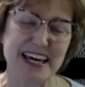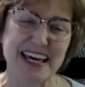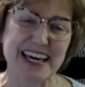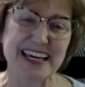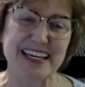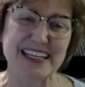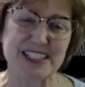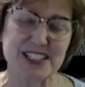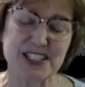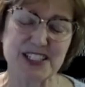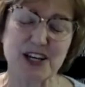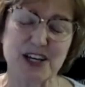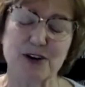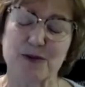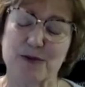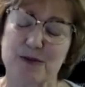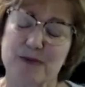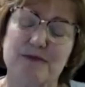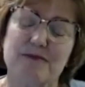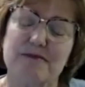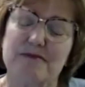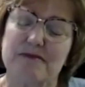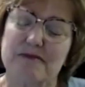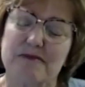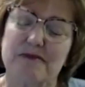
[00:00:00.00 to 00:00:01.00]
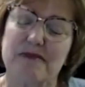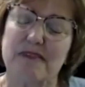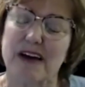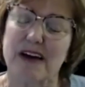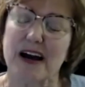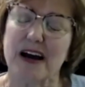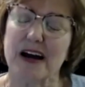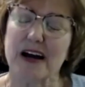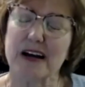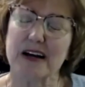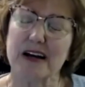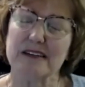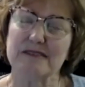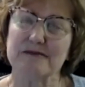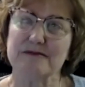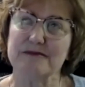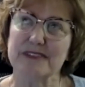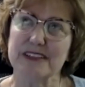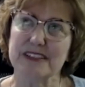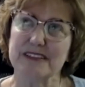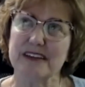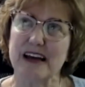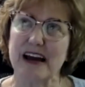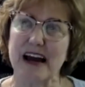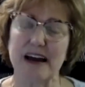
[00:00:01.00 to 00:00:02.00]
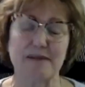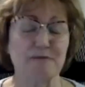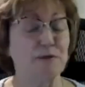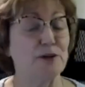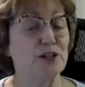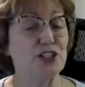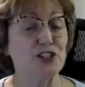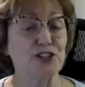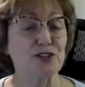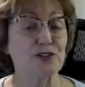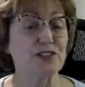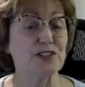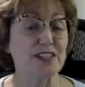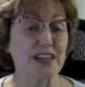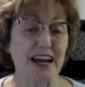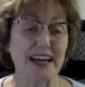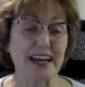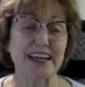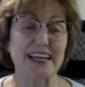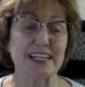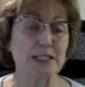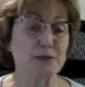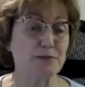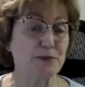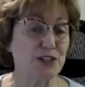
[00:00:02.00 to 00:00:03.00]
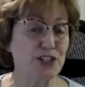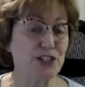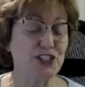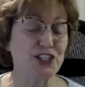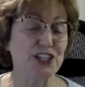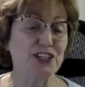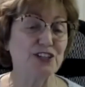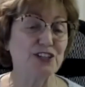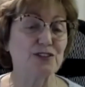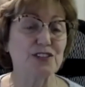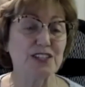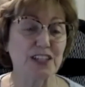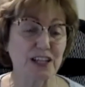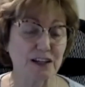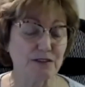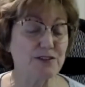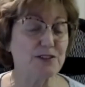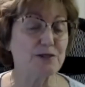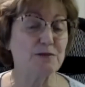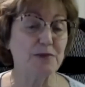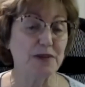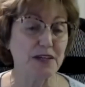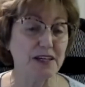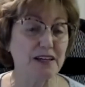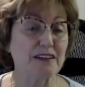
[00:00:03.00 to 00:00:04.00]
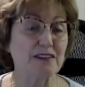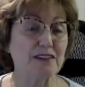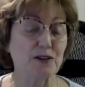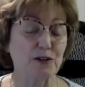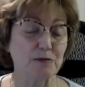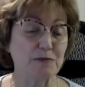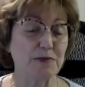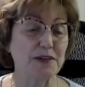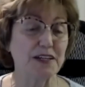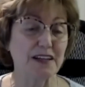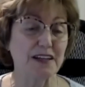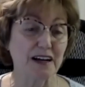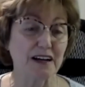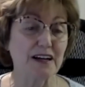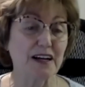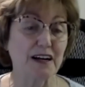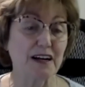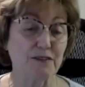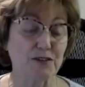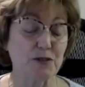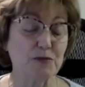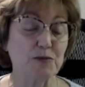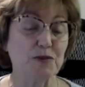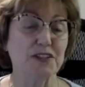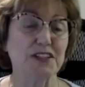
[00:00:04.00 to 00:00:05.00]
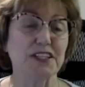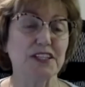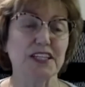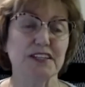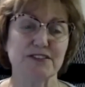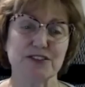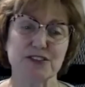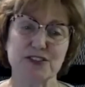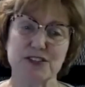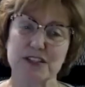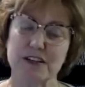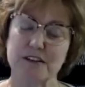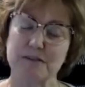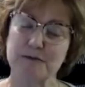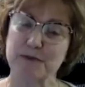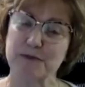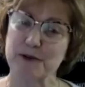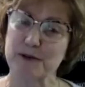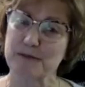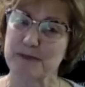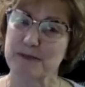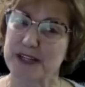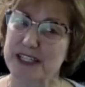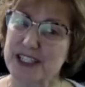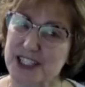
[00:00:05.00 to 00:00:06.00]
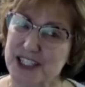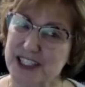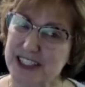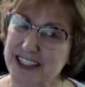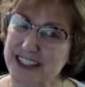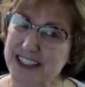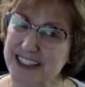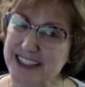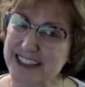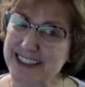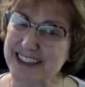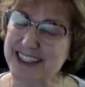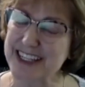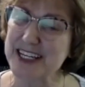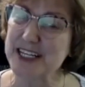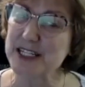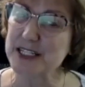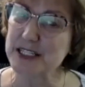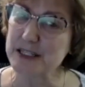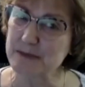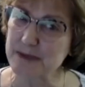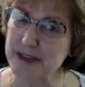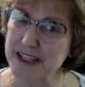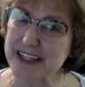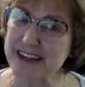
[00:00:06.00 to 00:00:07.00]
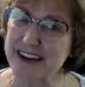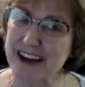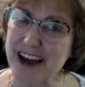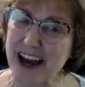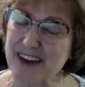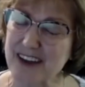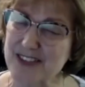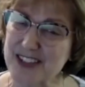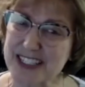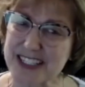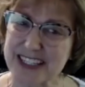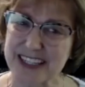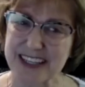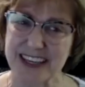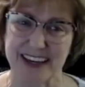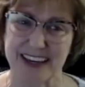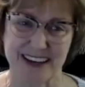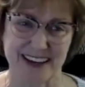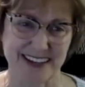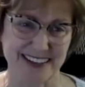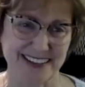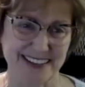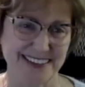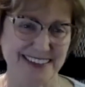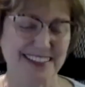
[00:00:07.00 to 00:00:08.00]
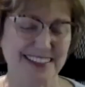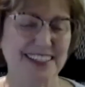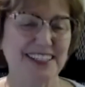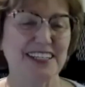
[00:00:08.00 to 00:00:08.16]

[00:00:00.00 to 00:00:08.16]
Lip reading: So I guess pushing yourself to be a little bit uncomfortable and give yourself permission to be a novice again.